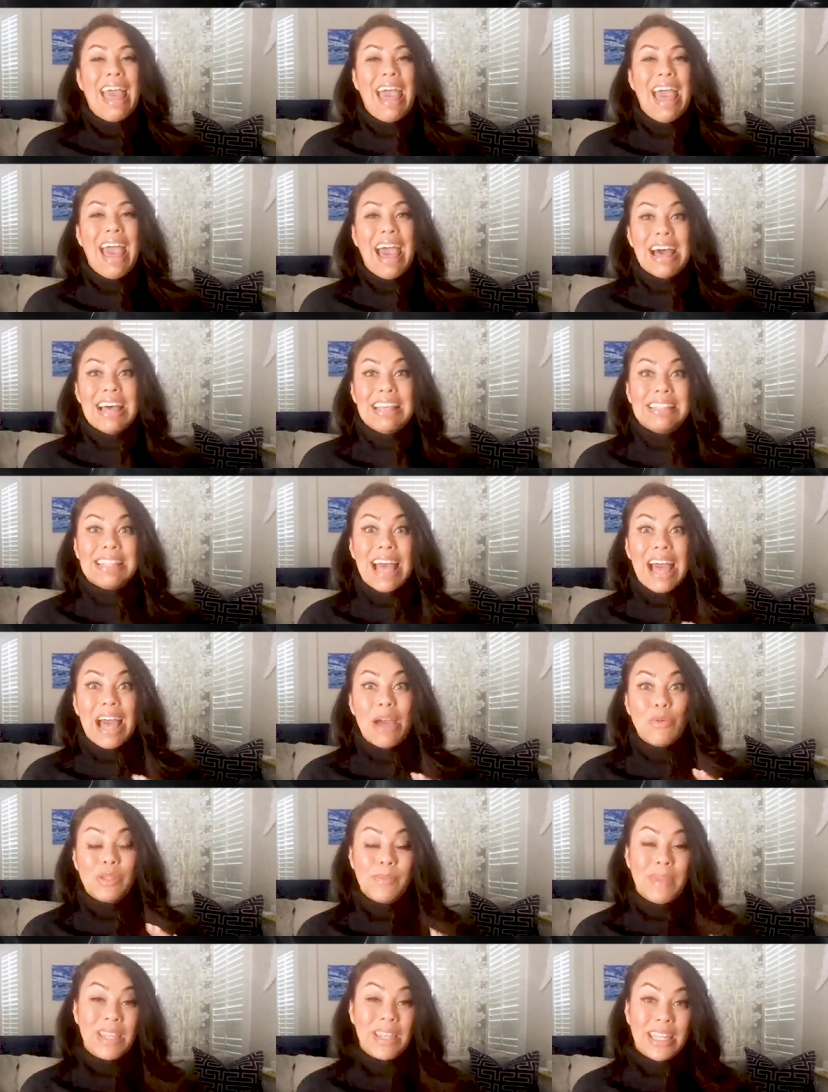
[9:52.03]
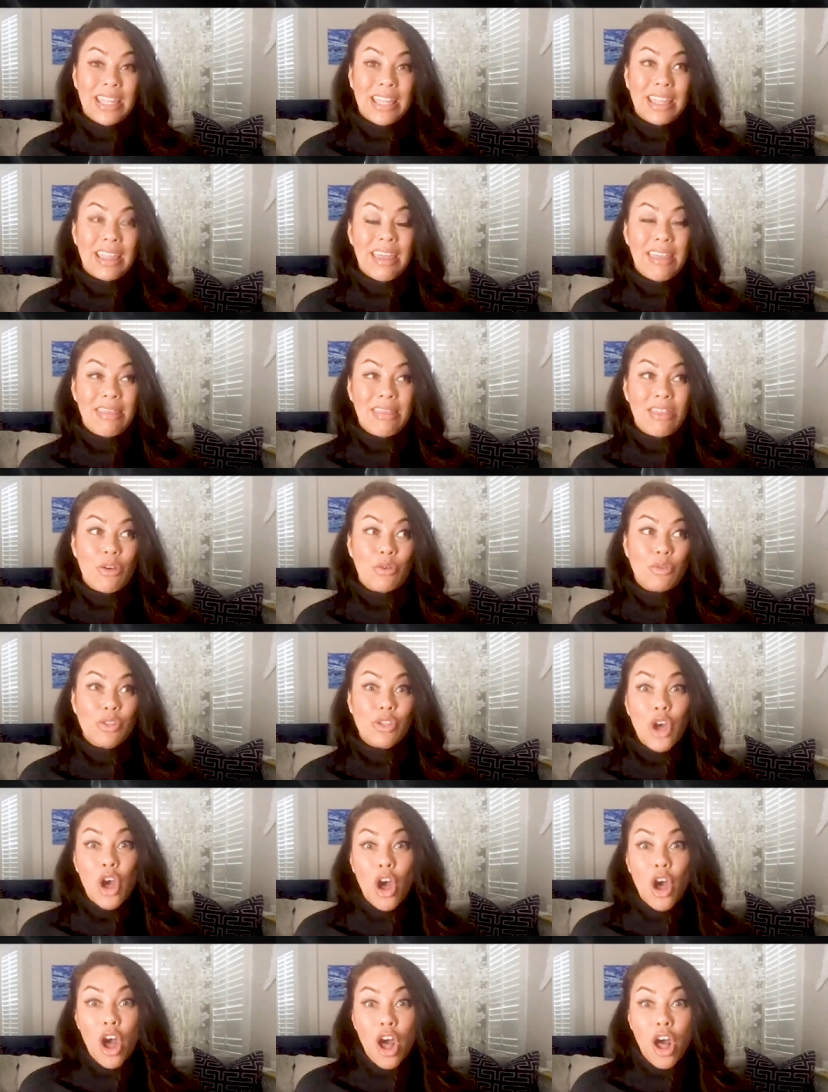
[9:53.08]
As I was making those
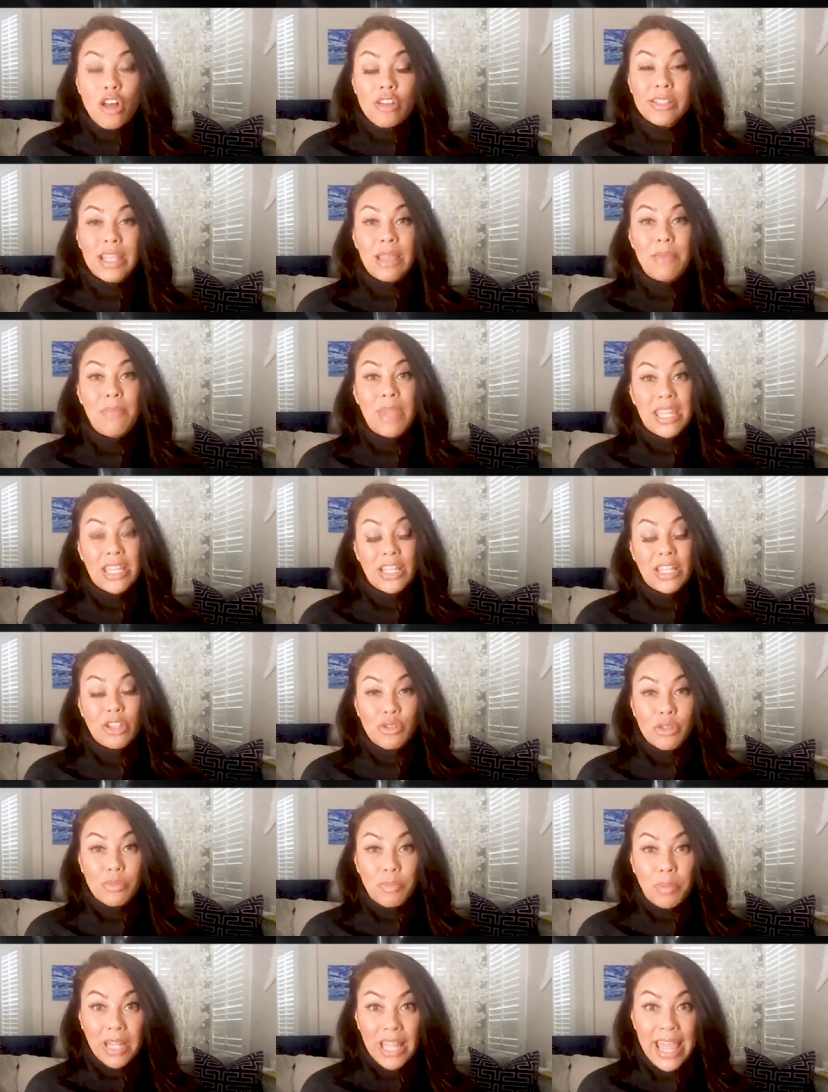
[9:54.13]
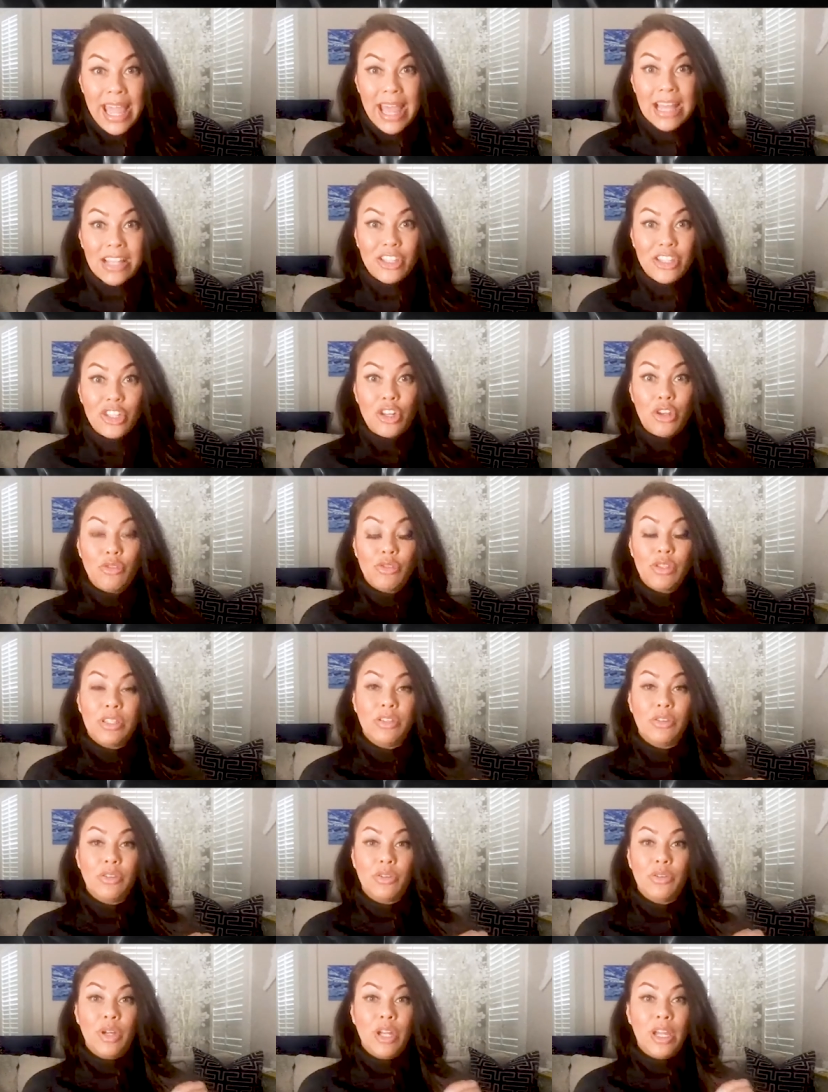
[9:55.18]
calls and making those plans, you know,
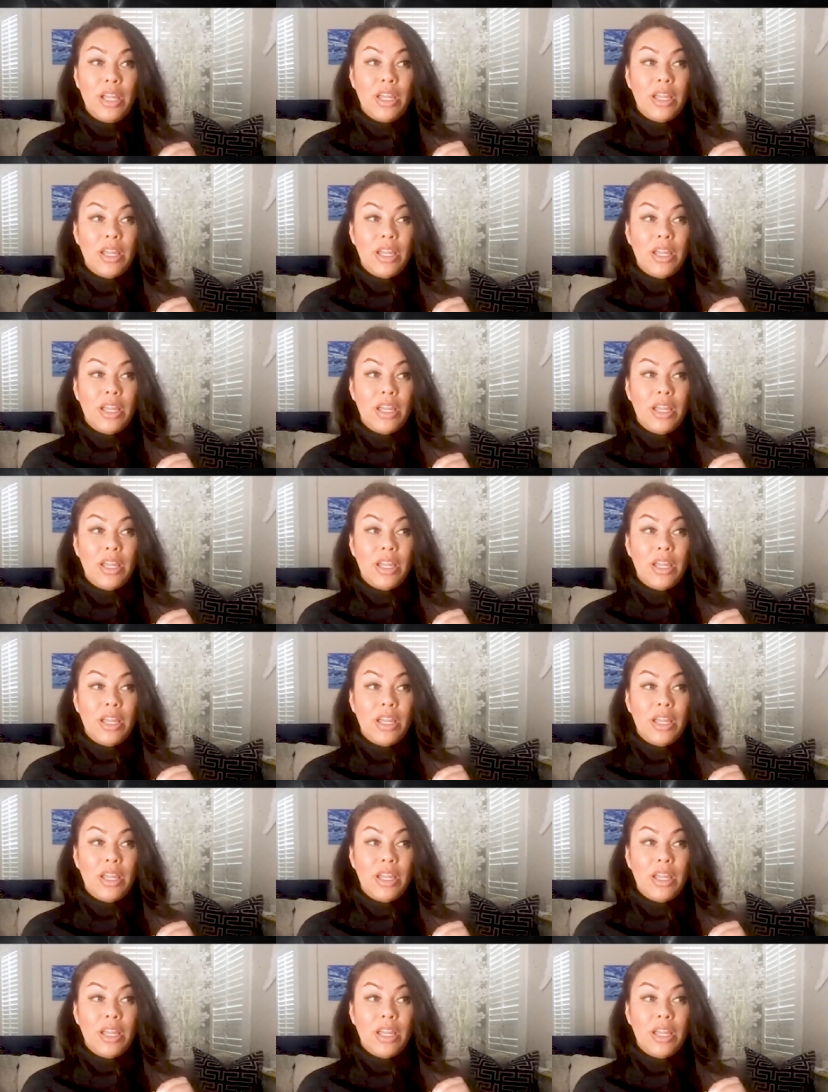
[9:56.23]
to